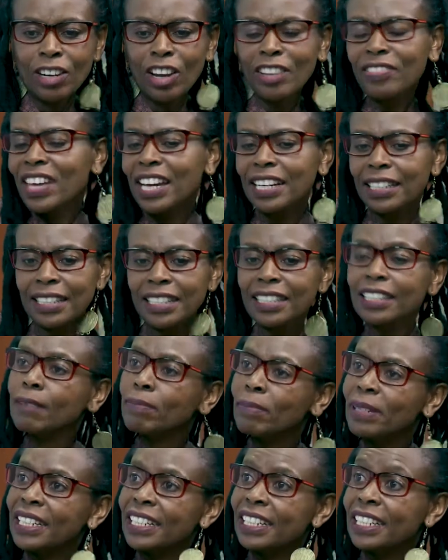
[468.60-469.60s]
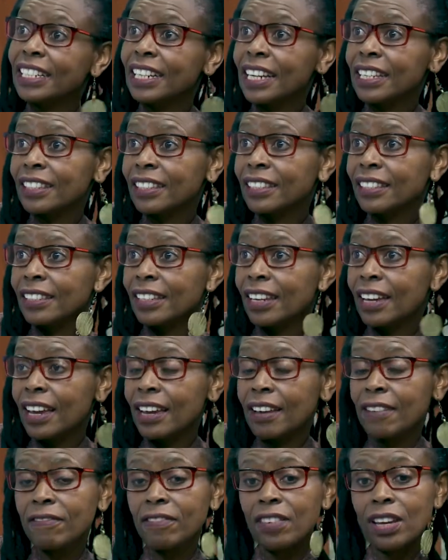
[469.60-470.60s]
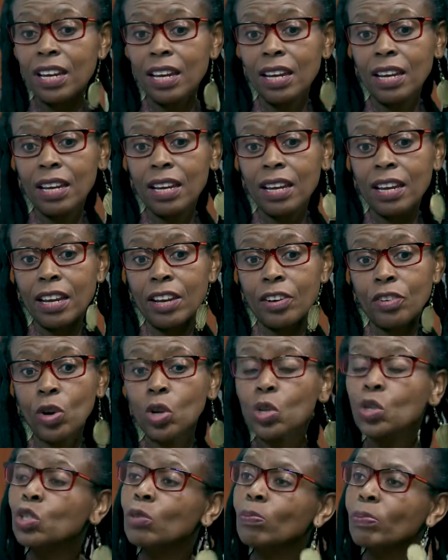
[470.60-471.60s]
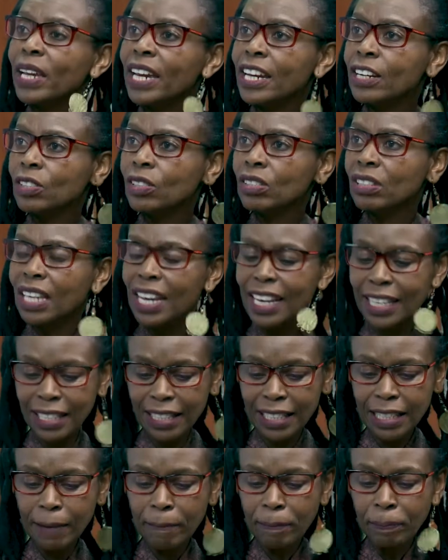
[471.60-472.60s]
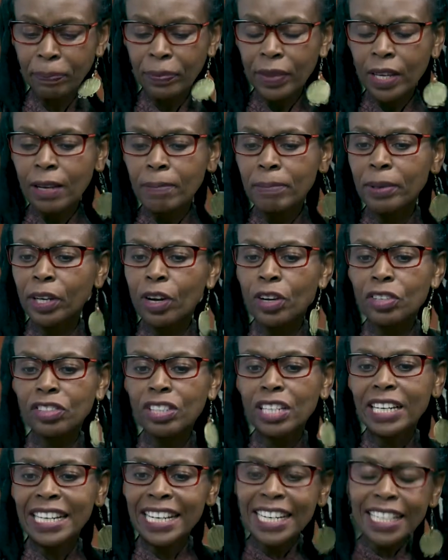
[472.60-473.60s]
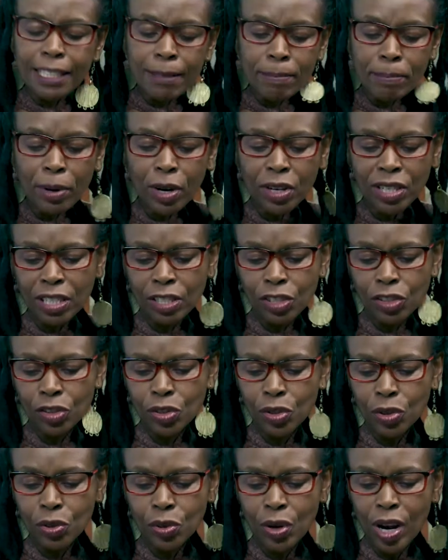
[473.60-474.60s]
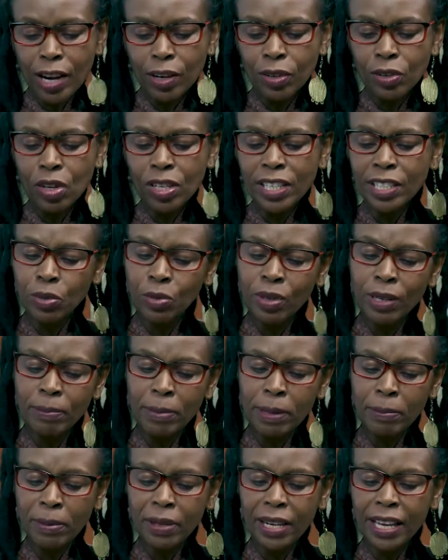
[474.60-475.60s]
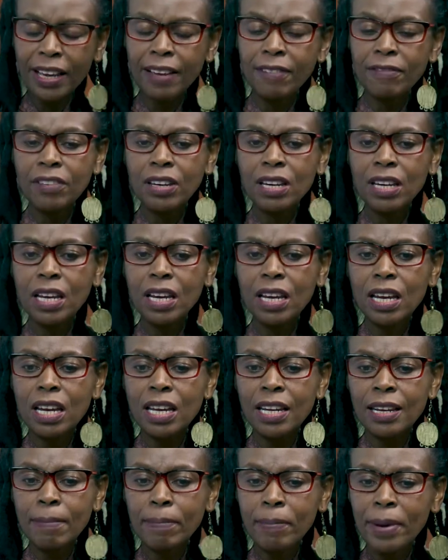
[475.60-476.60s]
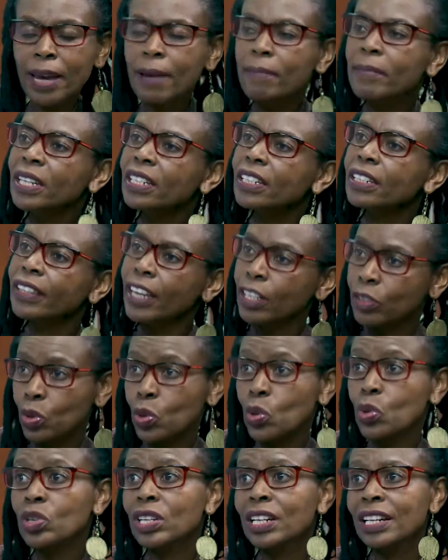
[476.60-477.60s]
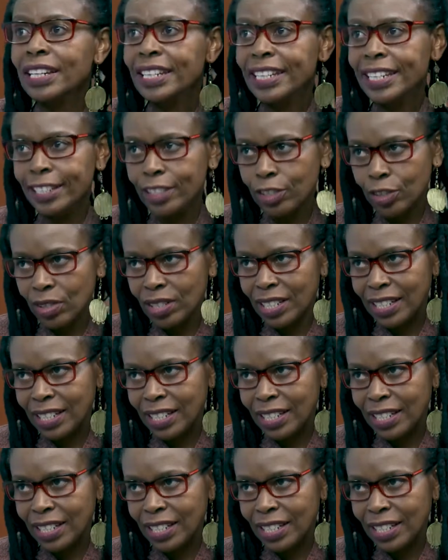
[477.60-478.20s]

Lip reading: Not that disability doesn't have a role to play in society, because it is important to acknowledge when people have an impairment that could lead to